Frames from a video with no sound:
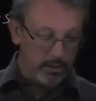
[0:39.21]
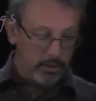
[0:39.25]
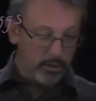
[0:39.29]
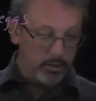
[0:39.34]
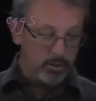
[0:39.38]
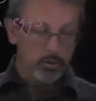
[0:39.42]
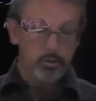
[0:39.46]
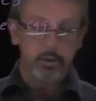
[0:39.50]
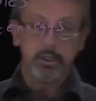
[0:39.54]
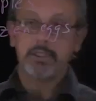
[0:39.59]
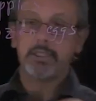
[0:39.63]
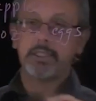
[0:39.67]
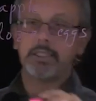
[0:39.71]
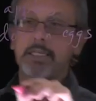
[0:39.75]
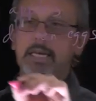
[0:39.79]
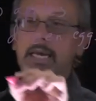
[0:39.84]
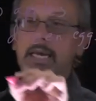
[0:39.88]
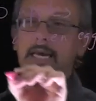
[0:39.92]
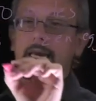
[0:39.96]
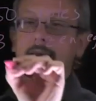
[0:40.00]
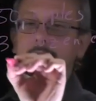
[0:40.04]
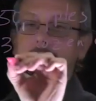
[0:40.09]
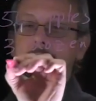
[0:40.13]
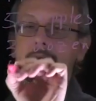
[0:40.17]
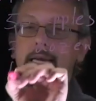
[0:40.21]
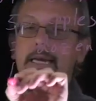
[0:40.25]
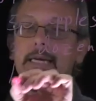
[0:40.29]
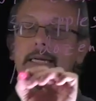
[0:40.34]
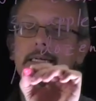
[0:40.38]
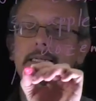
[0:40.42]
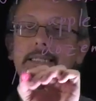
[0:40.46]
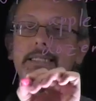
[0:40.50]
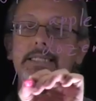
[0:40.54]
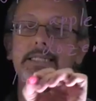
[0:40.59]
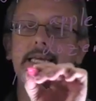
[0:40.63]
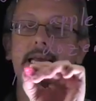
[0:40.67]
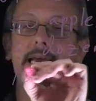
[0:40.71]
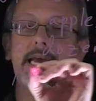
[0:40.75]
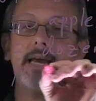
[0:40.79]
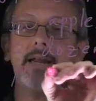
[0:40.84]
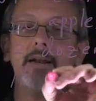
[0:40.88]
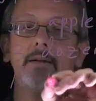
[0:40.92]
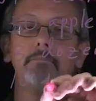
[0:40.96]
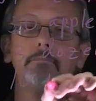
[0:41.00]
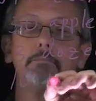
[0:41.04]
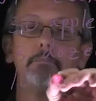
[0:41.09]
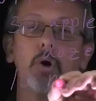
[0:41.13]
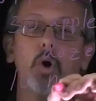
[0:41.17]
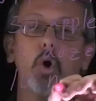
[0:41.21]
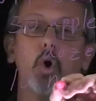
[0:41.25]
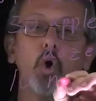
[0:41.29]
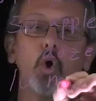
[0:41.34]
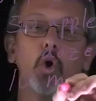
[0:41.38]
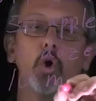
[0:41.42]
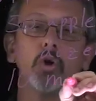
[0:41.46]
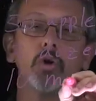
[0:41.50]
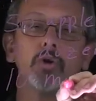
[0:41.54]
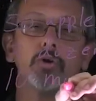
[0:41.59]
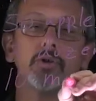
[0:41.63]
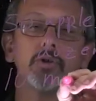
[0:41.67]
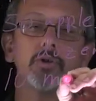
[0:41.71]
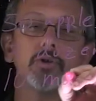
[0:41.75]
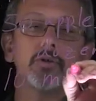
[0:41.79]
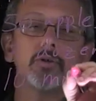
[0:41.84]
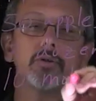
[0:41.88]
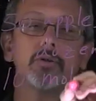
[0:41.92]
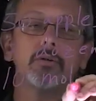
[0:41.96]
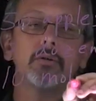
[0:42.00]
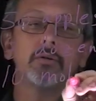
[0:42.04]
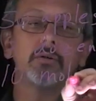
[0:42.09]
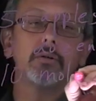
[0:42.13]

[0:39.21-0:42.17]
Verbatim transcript: let's say 10 moles